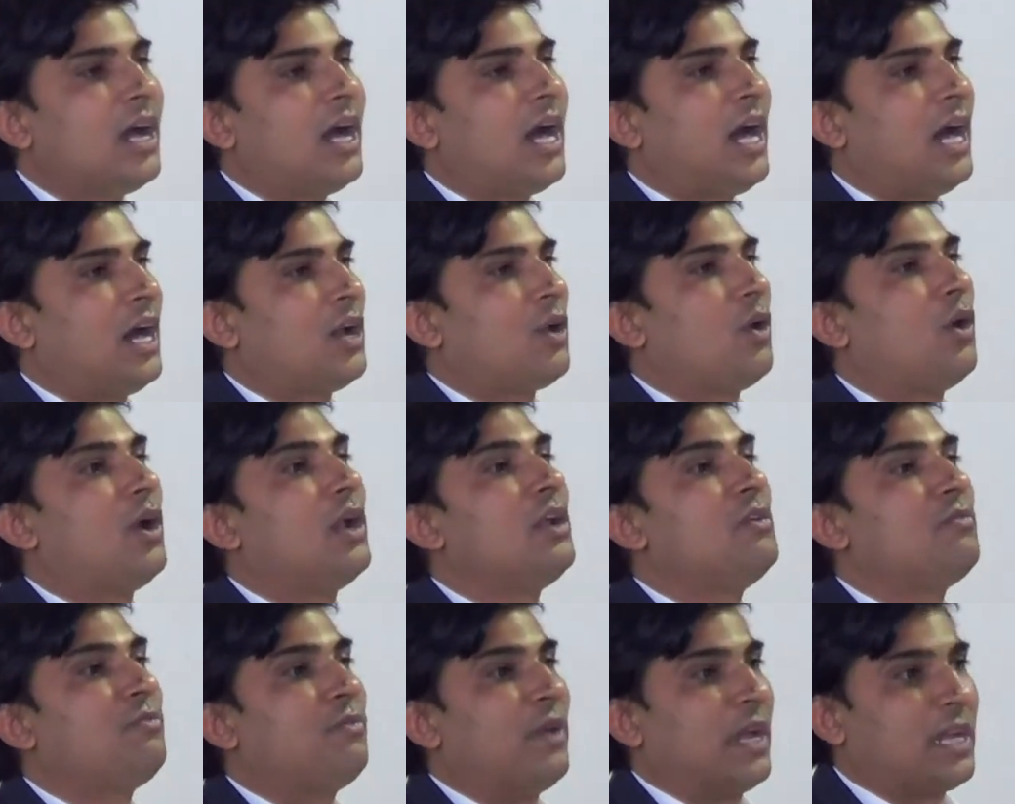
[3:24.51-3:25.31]
Our
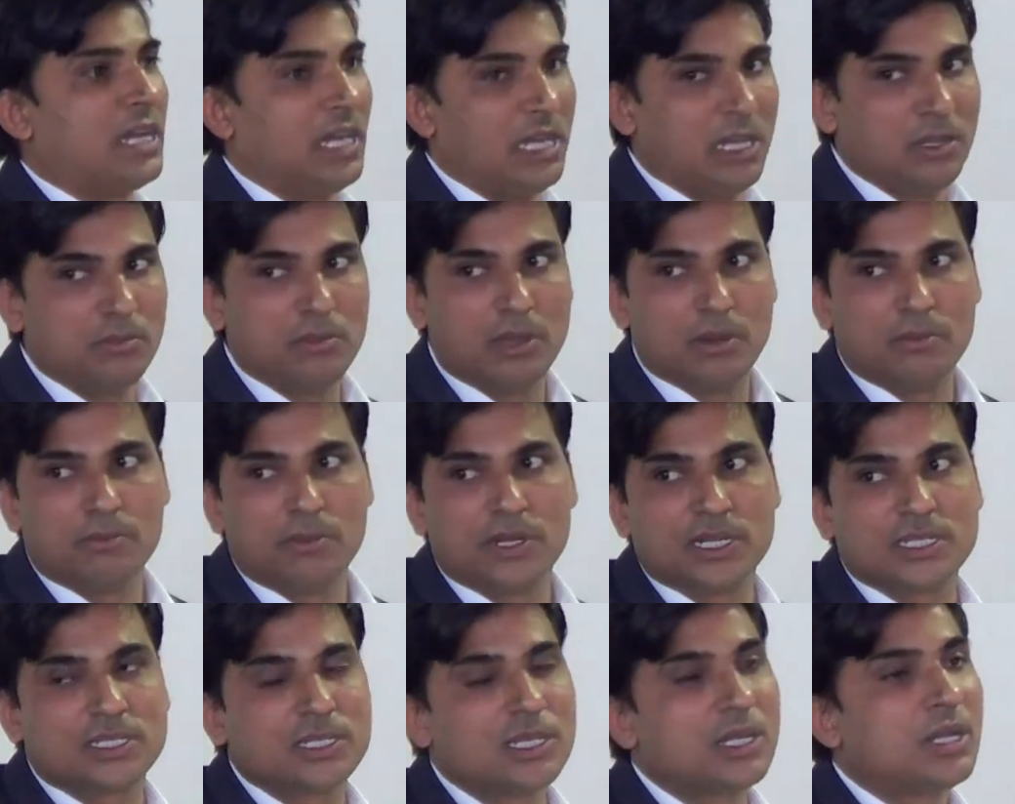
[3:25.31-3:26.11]
all faculty
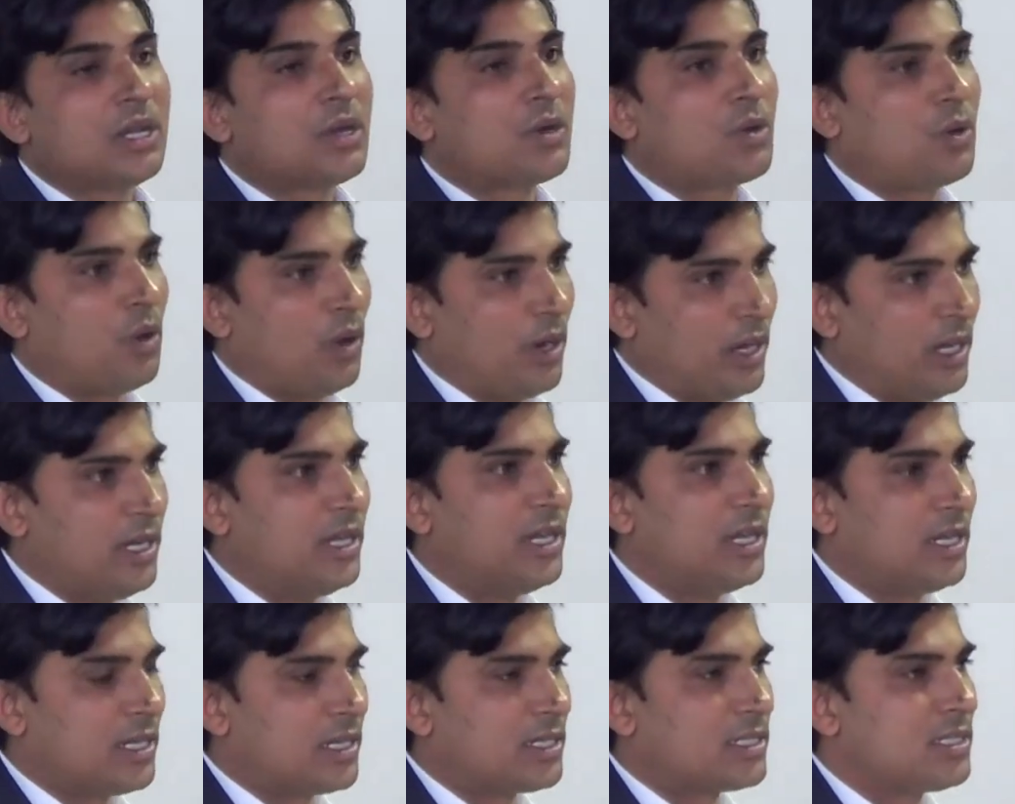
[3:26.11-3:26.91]
members,
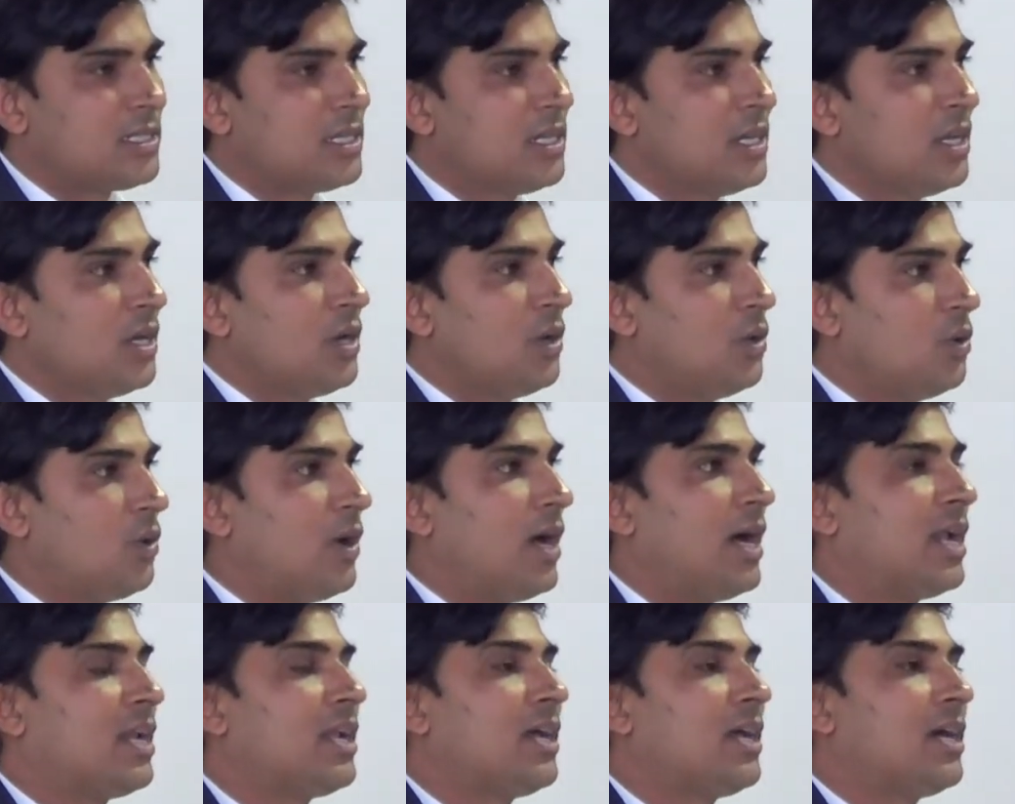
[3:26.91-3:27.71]
coordinators who
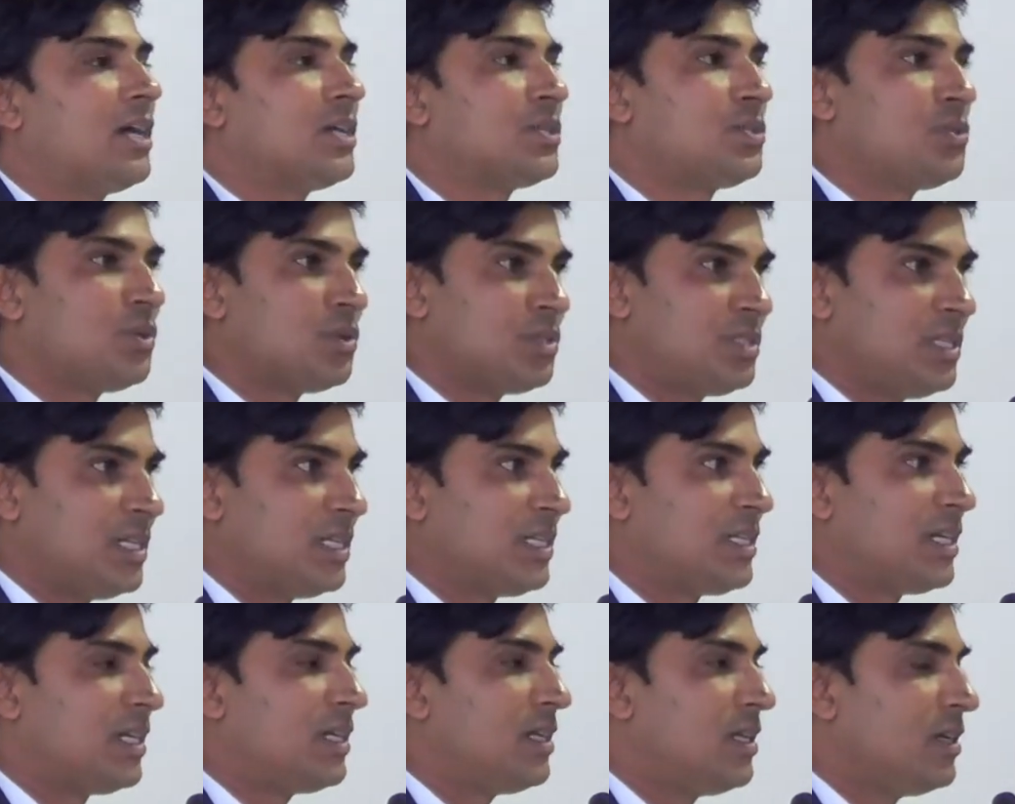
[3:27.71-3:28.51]
are
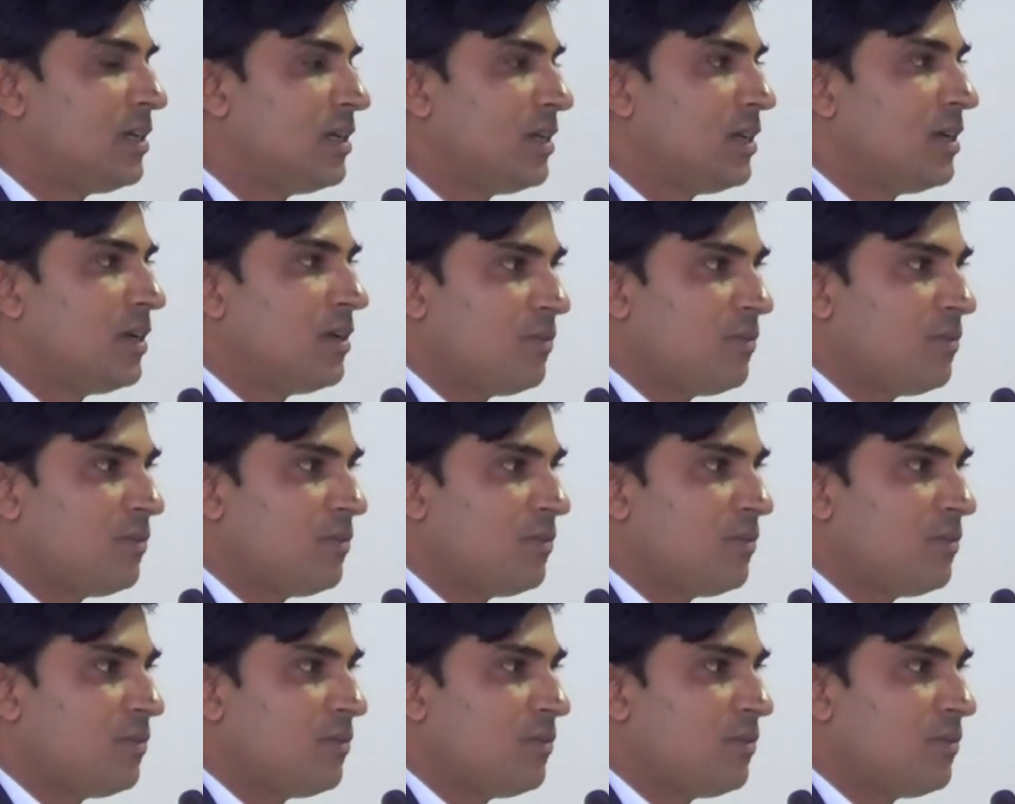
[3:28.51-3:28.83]
associated